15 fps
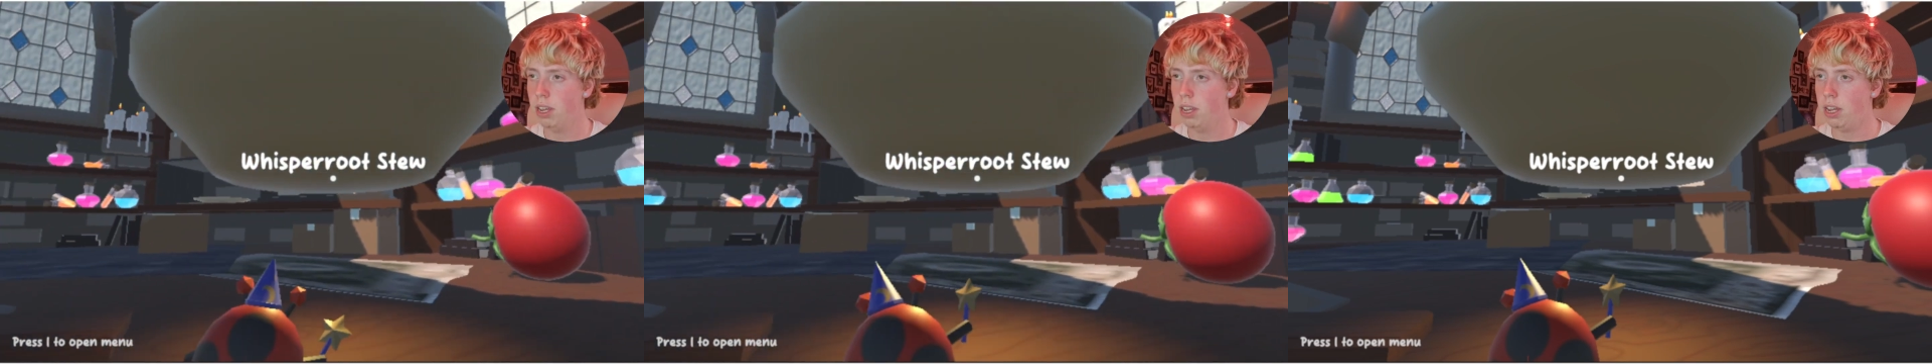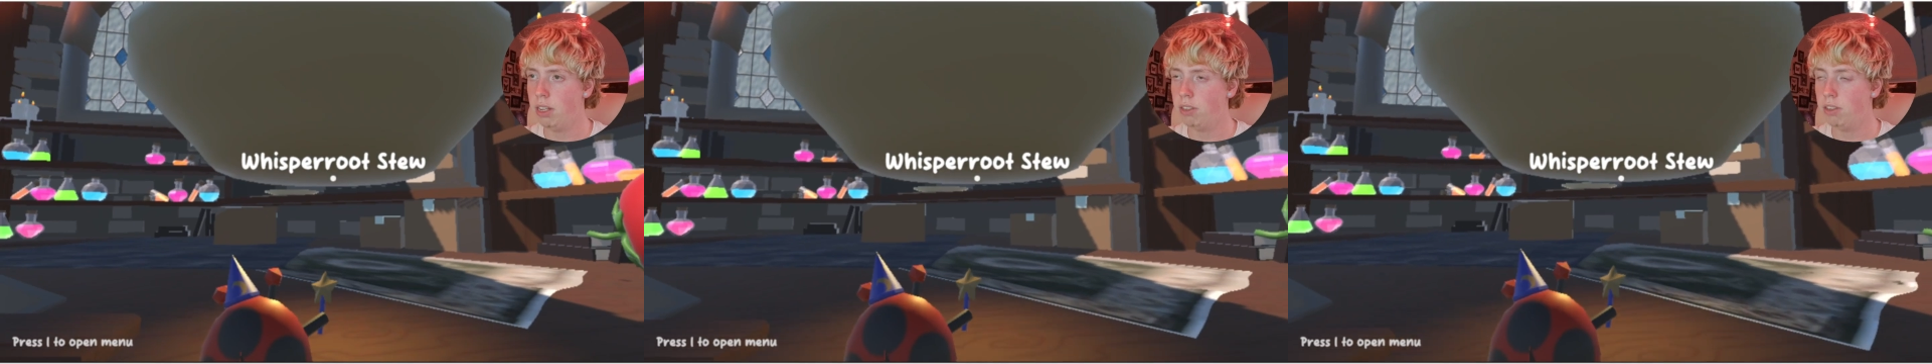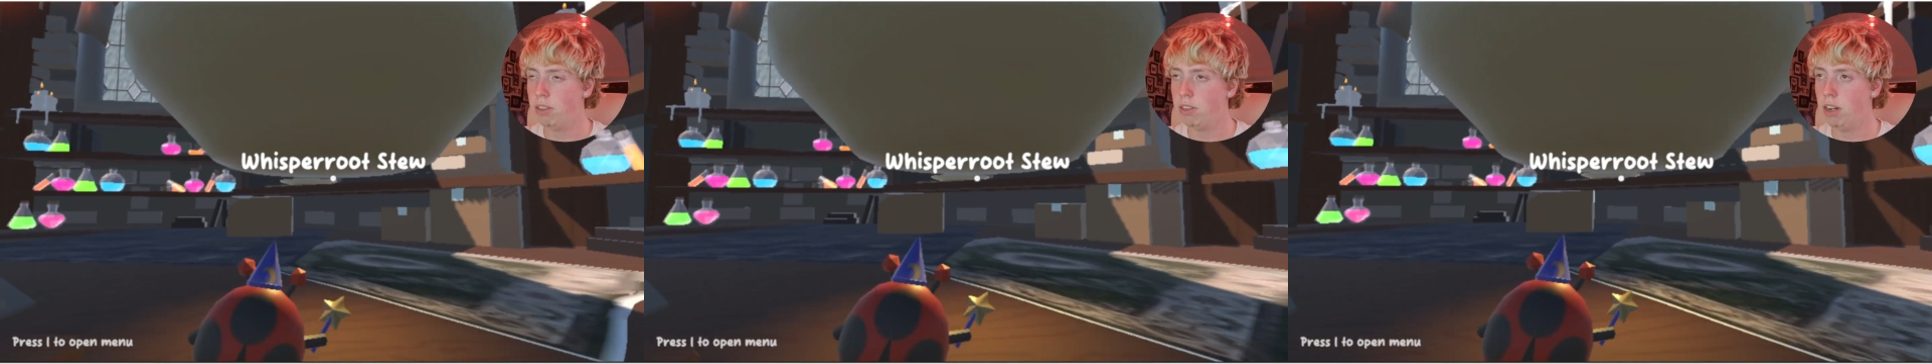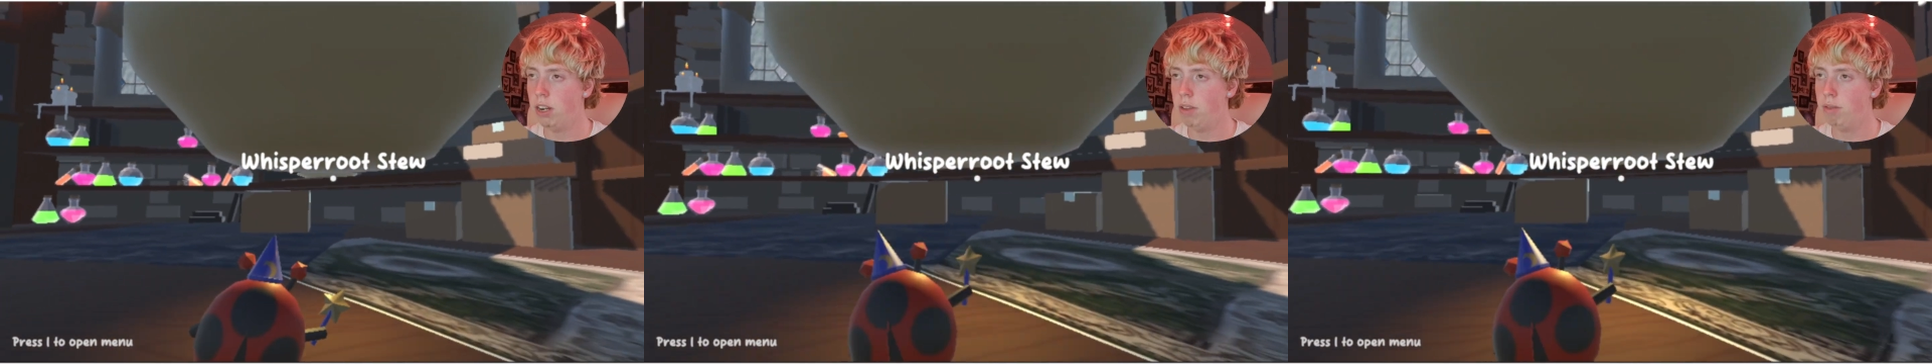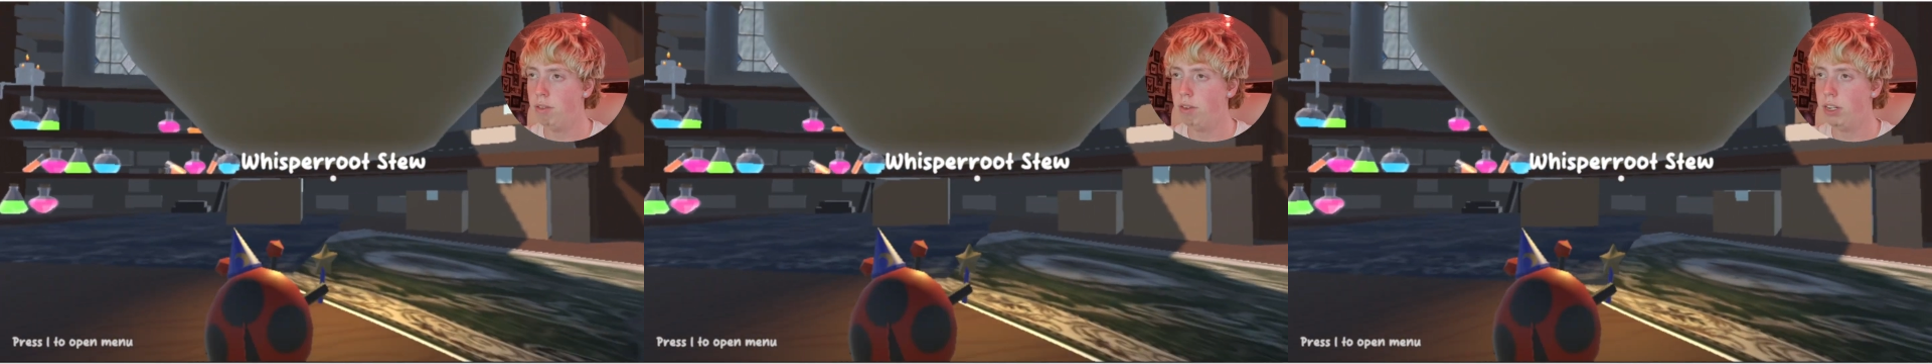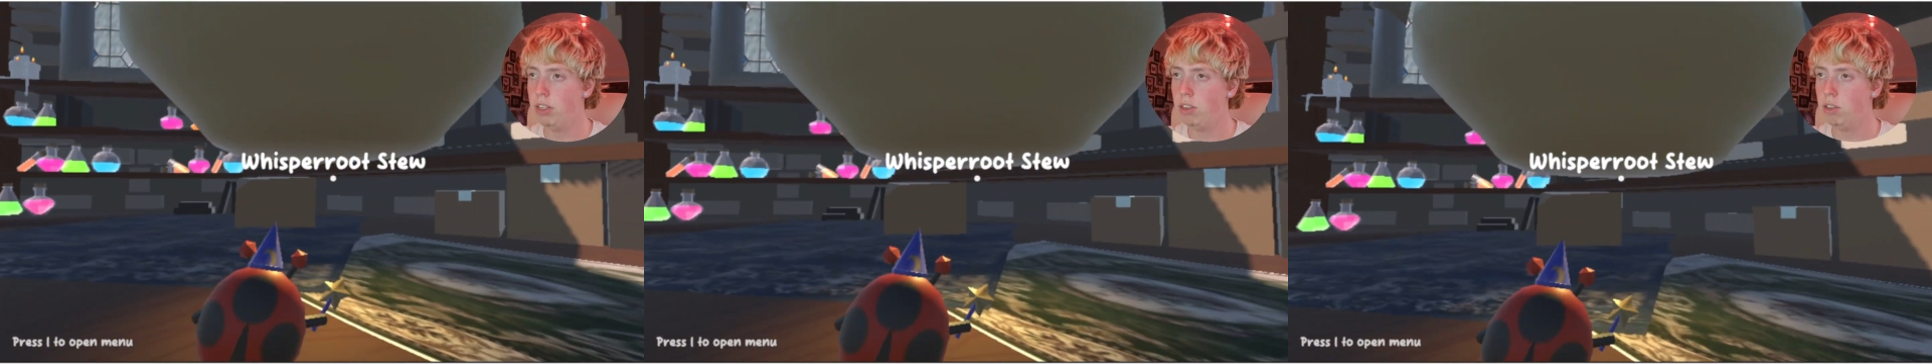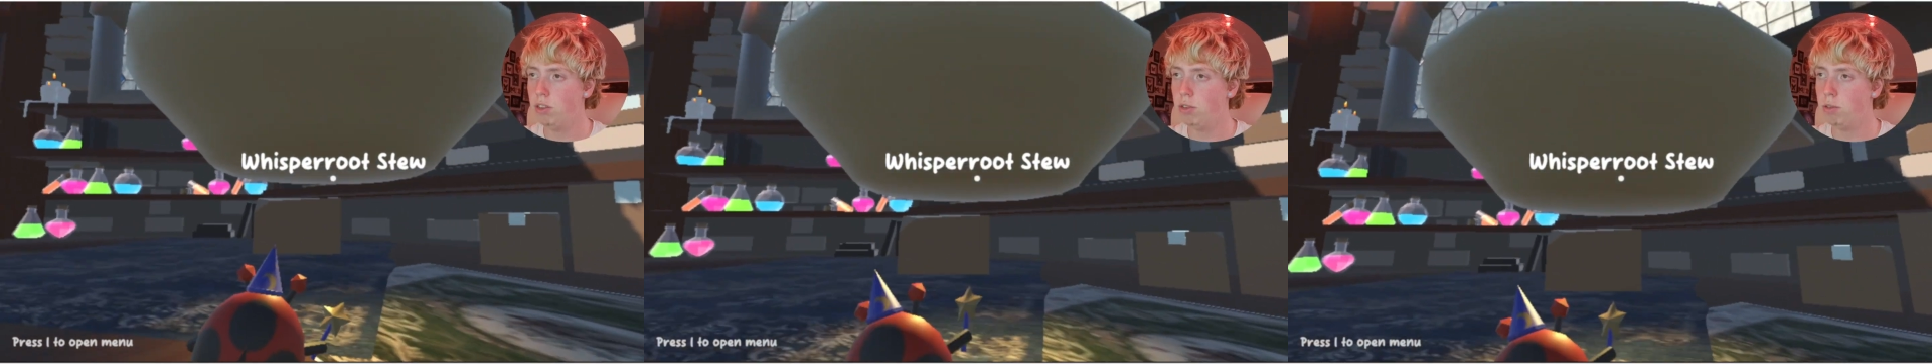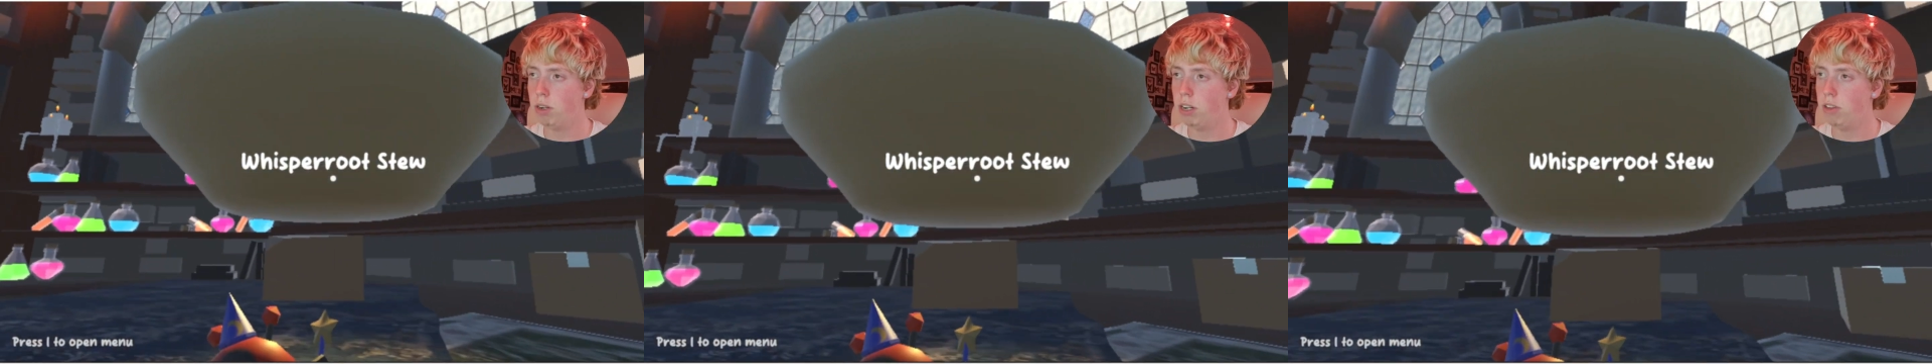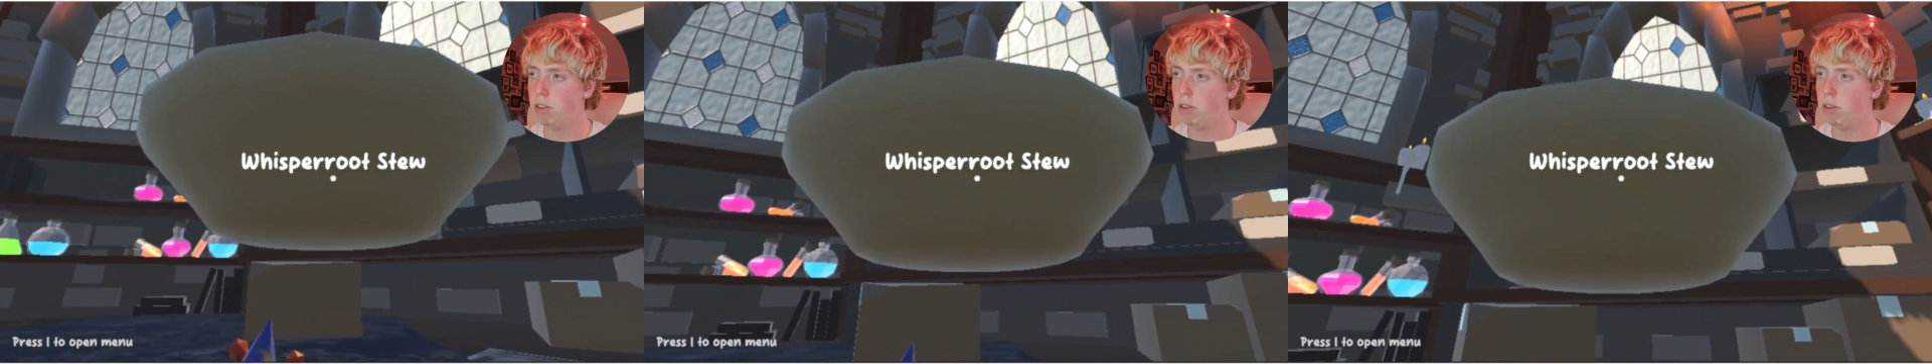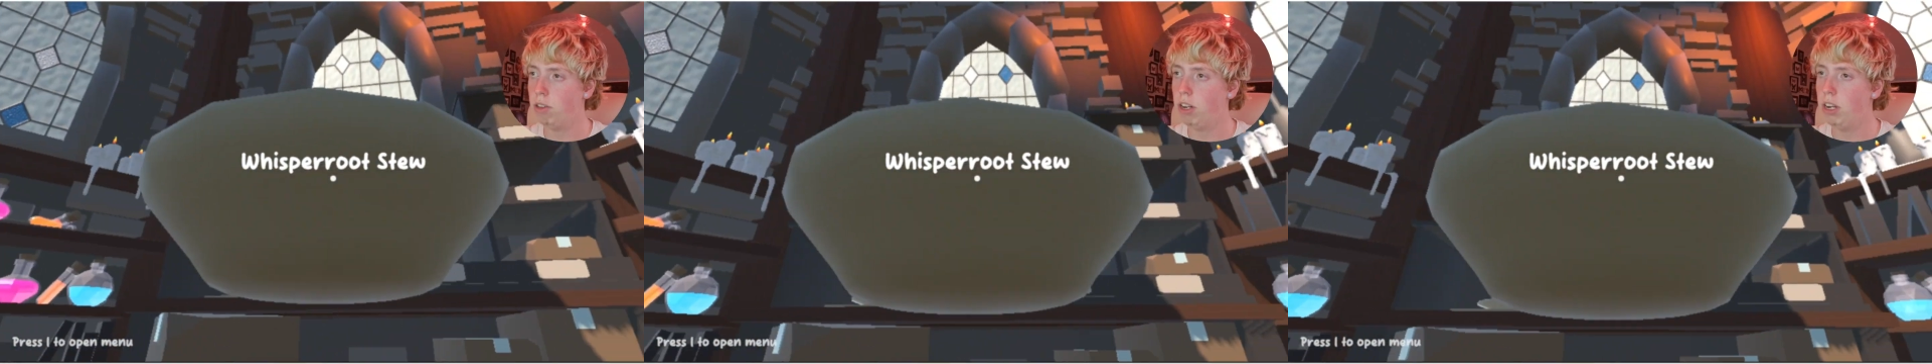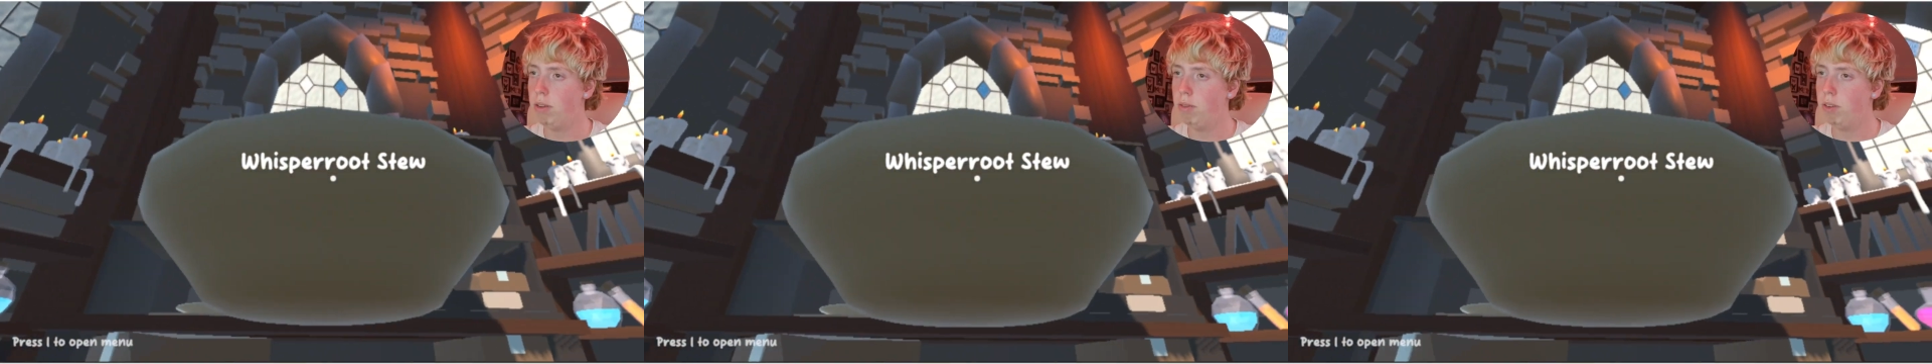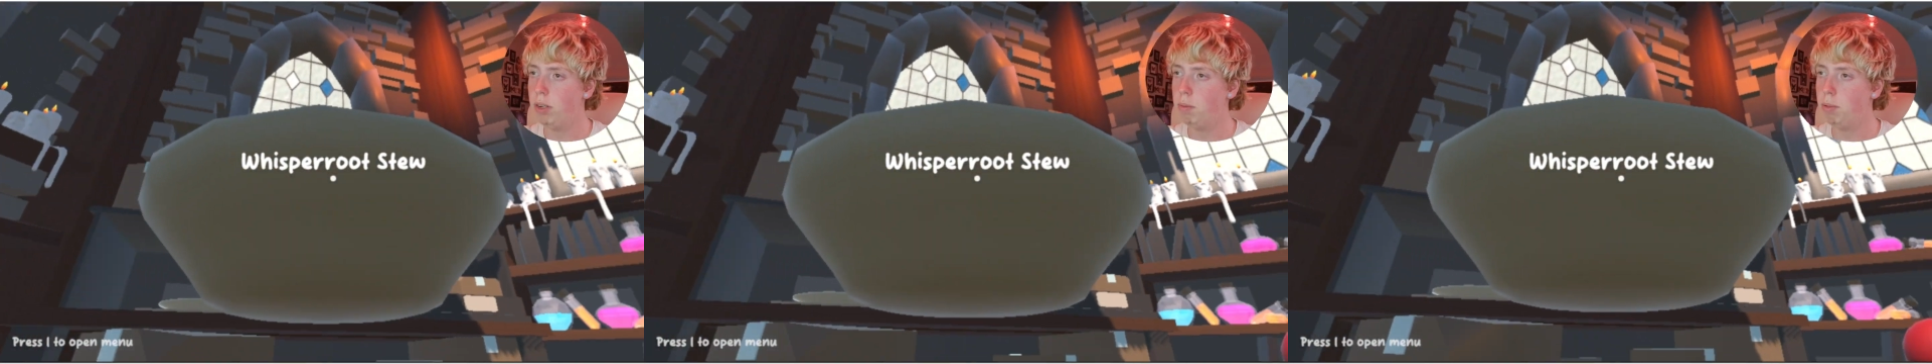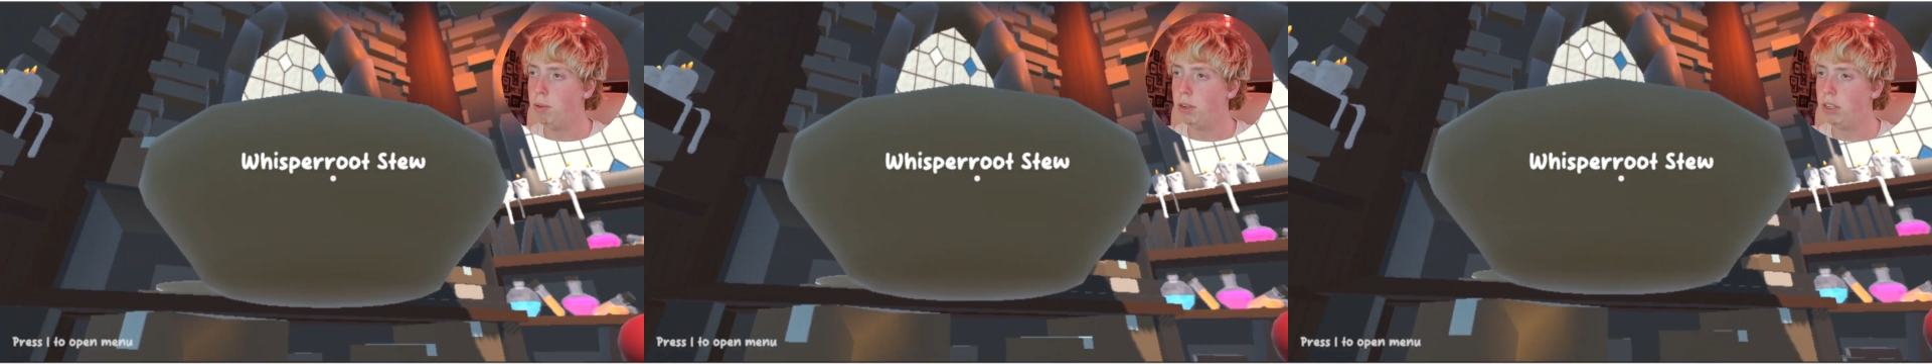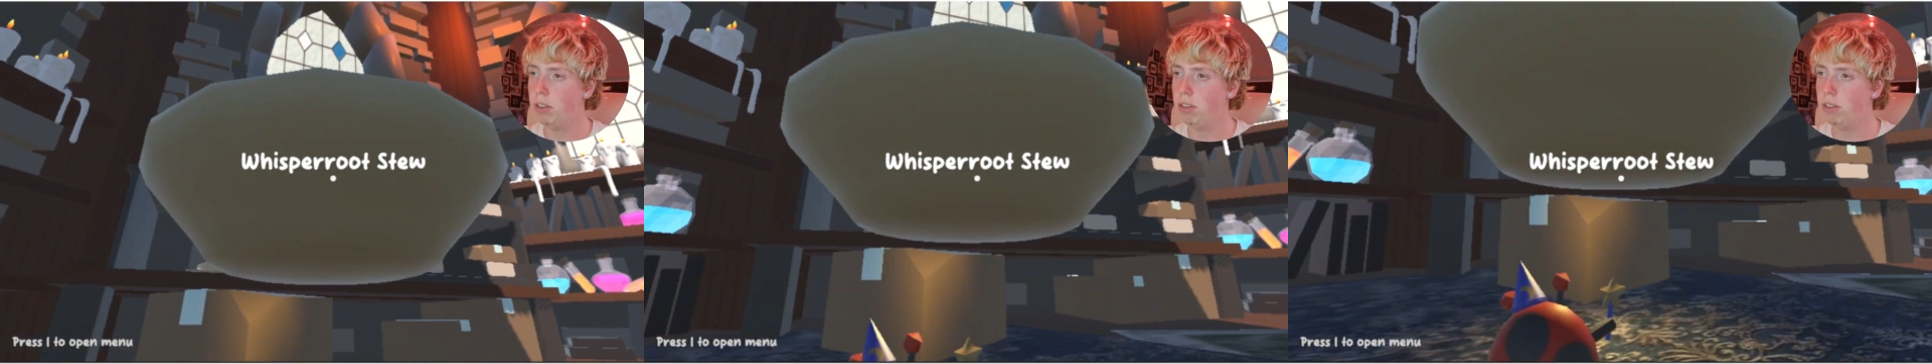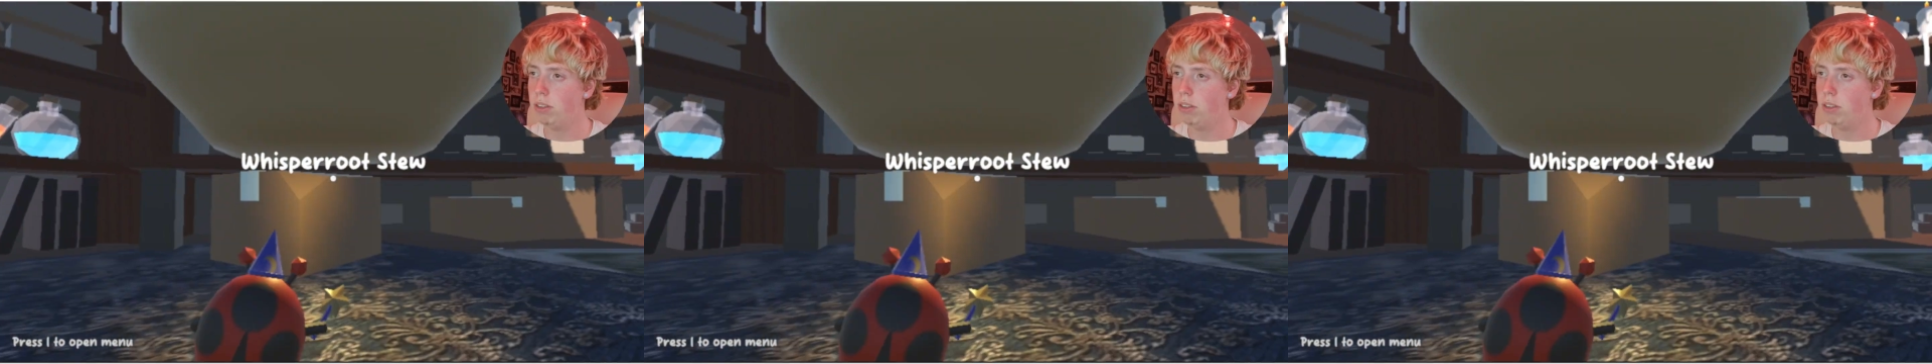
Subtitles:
and deliver it to our little delivery point.